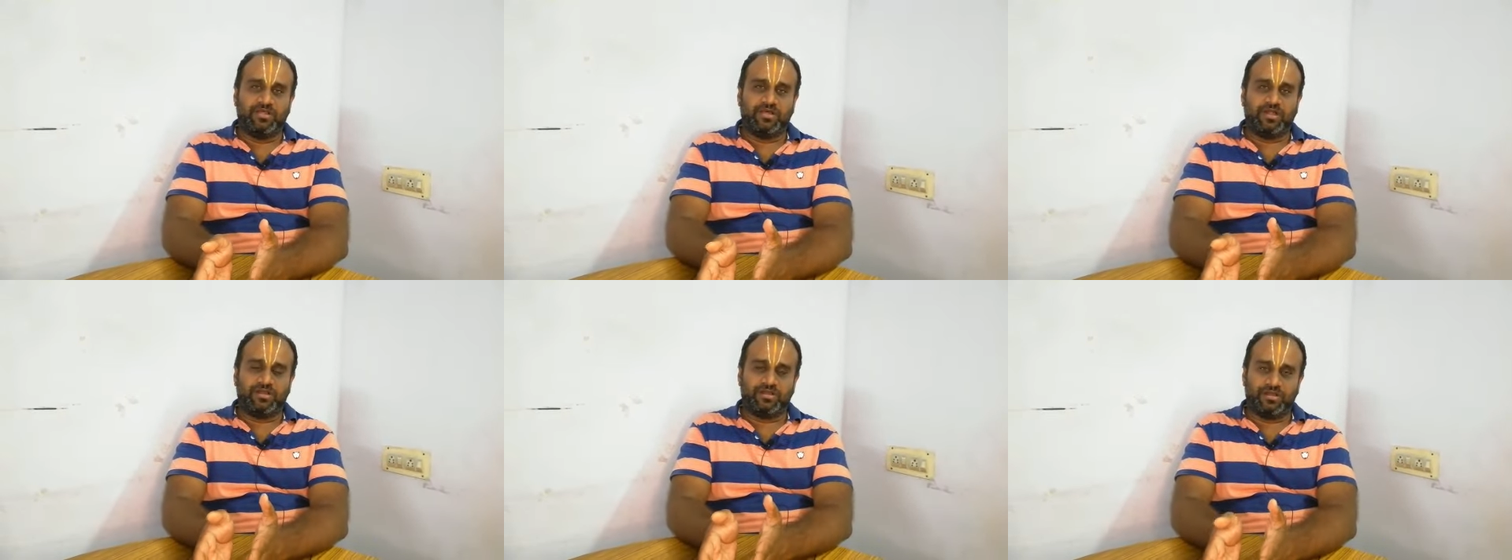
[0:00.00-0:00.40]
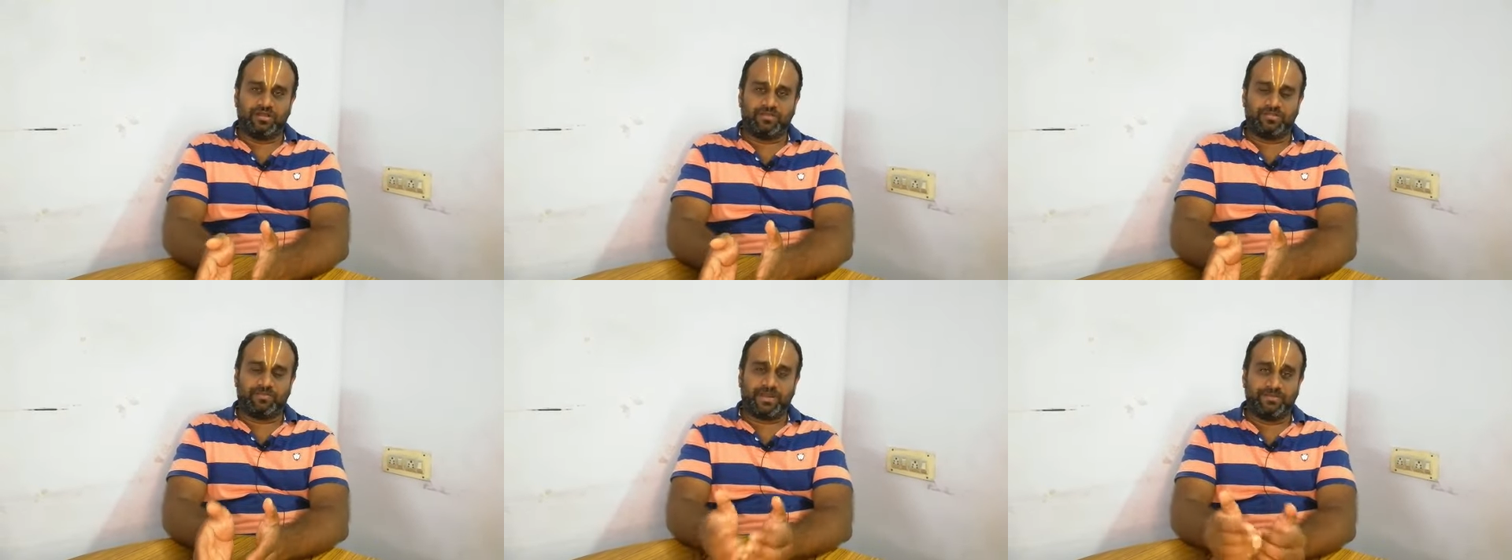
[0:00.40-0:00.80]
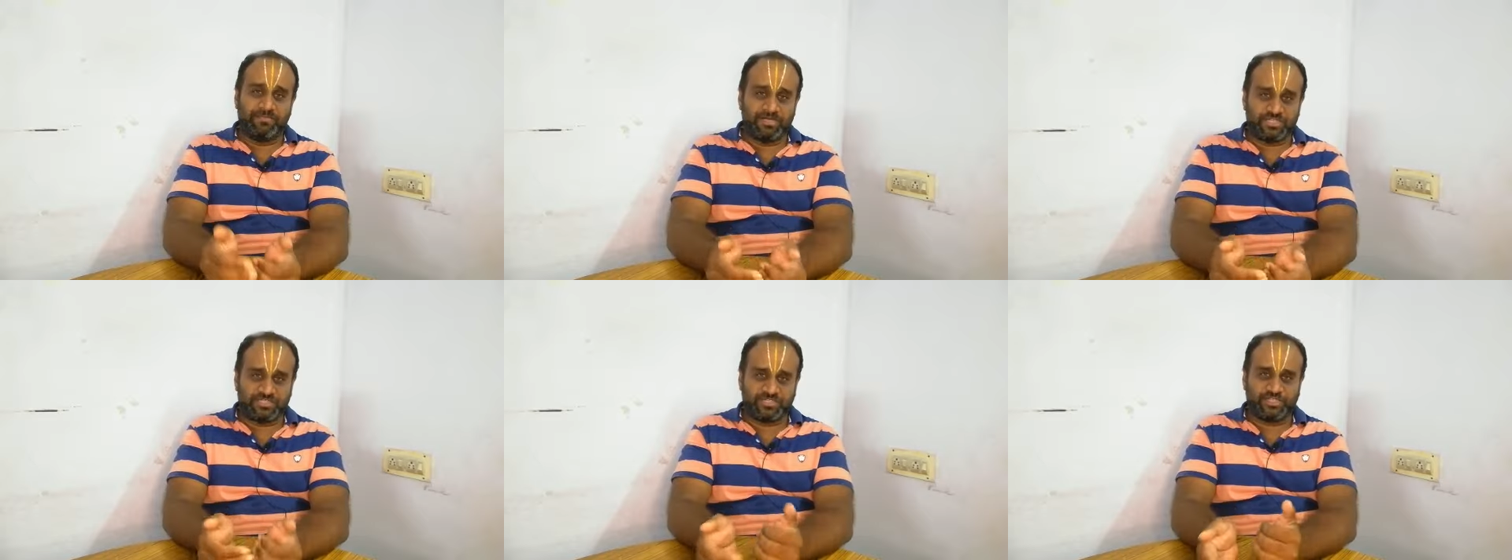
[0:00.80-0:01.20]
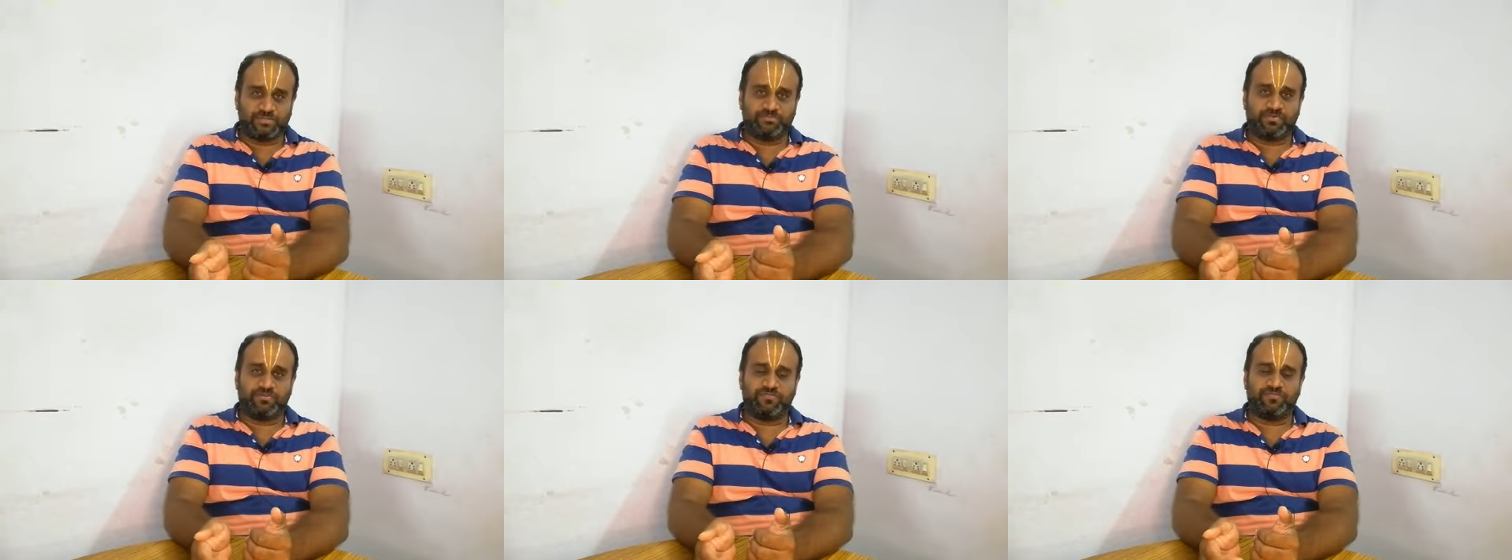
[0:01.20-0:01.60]
under the Prime
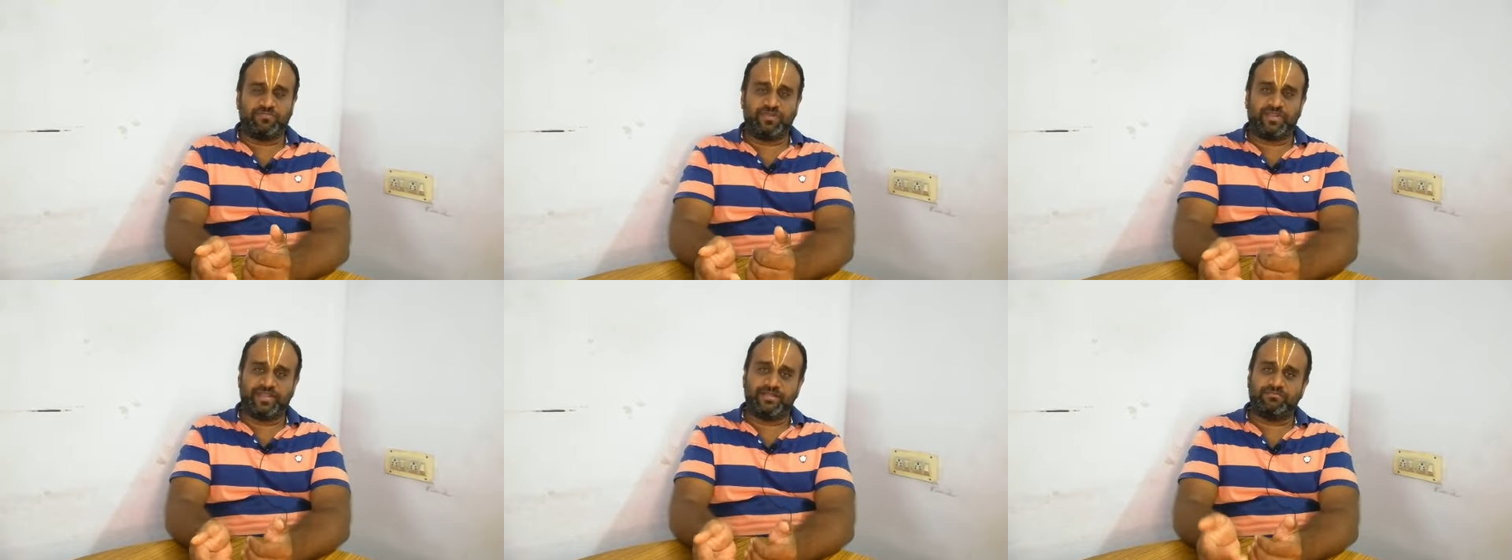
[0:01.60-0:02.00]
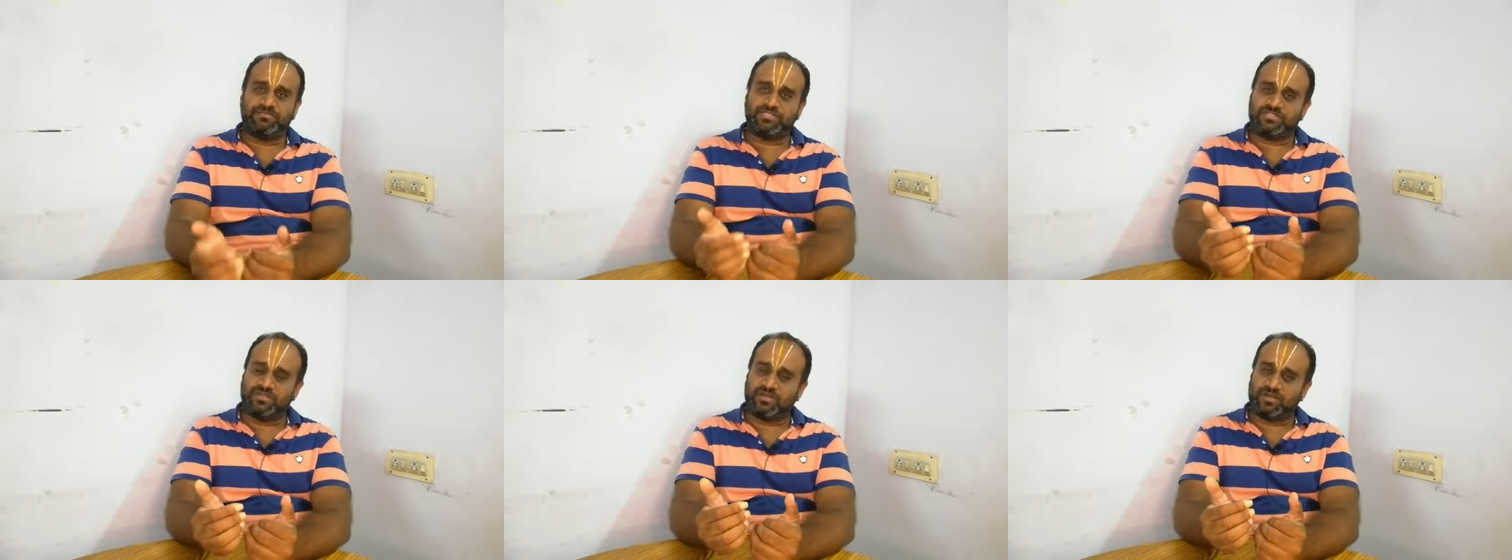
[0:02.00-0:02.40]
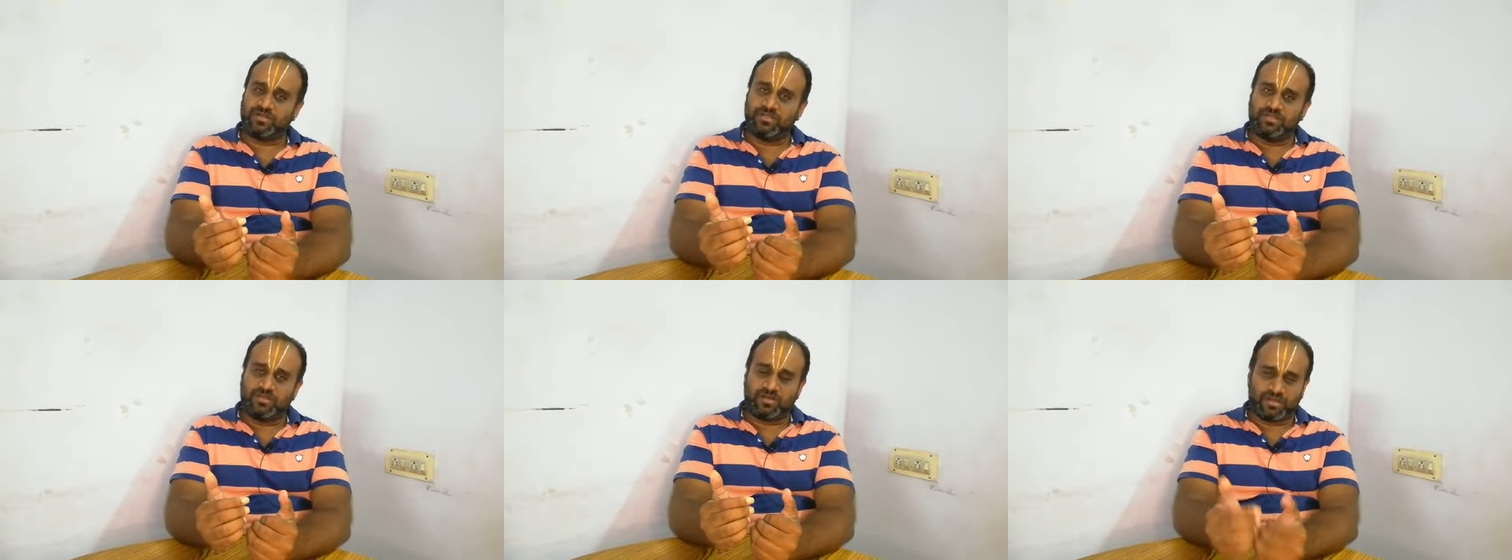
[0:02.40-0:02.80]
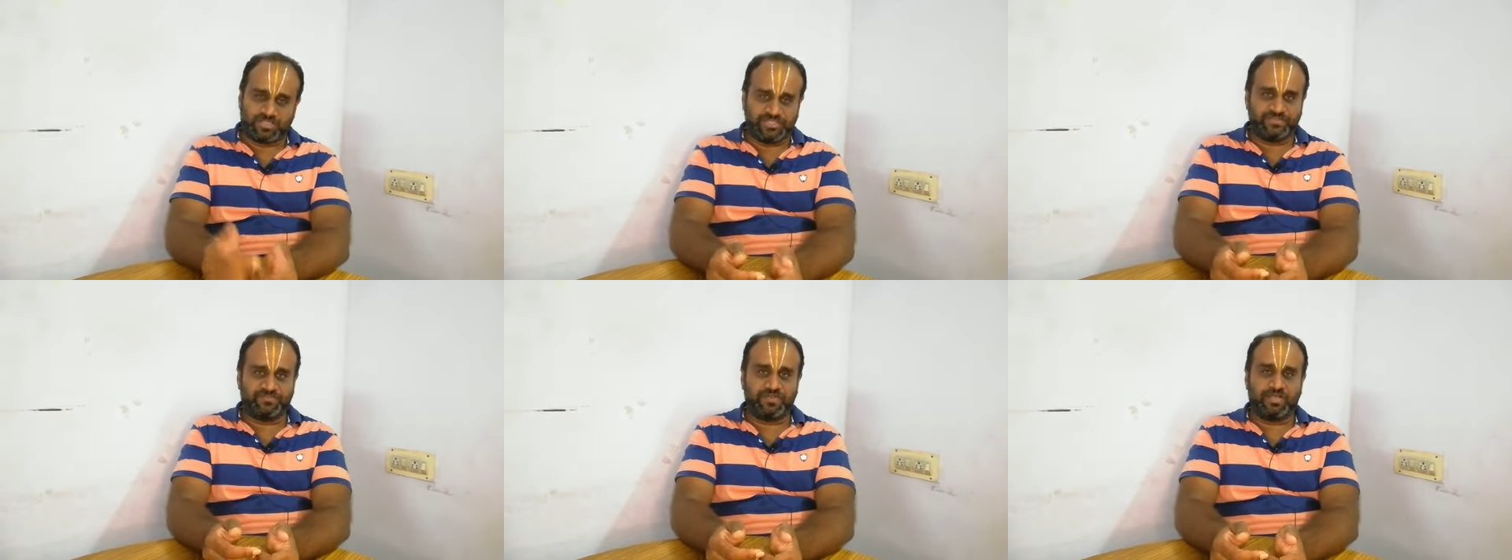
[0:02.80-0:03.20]
Ministership of late Mr.
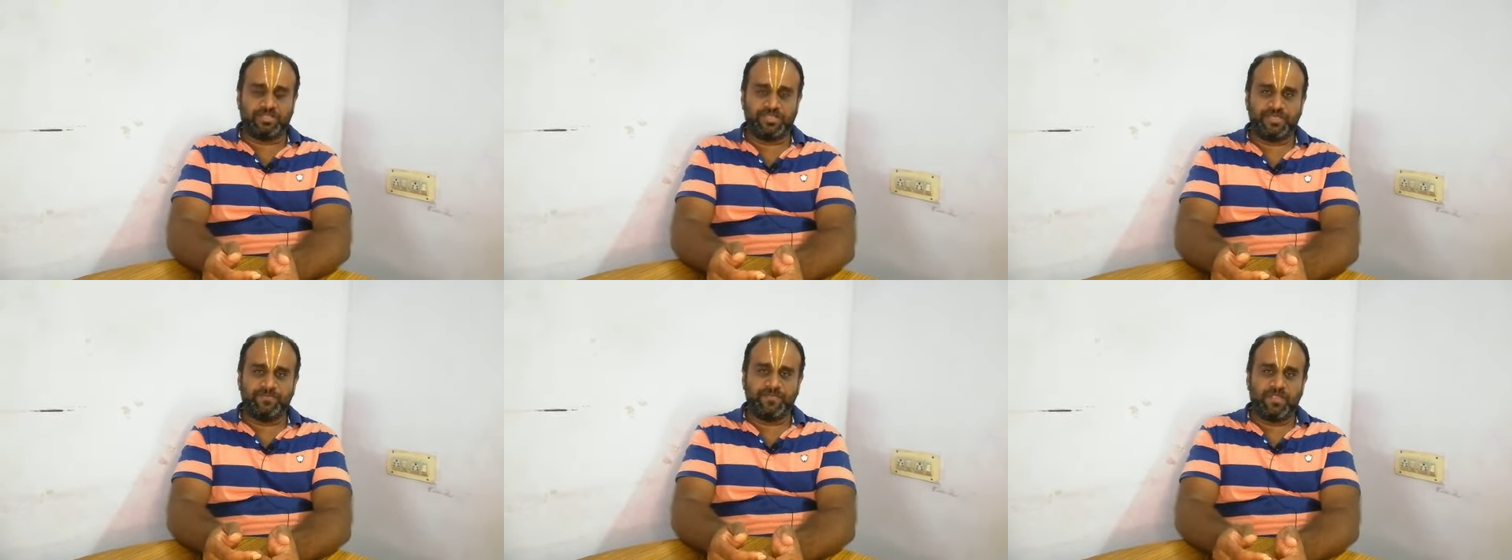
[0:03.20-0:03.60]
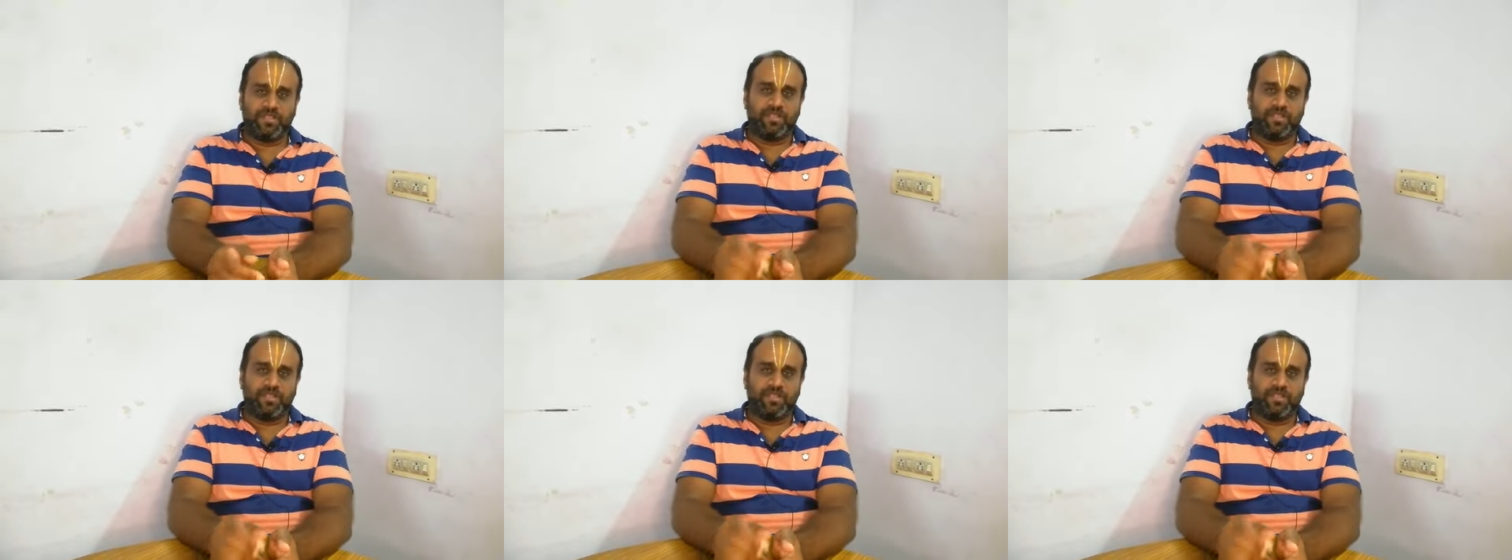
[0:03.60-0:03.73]
Rajiv Gandhi.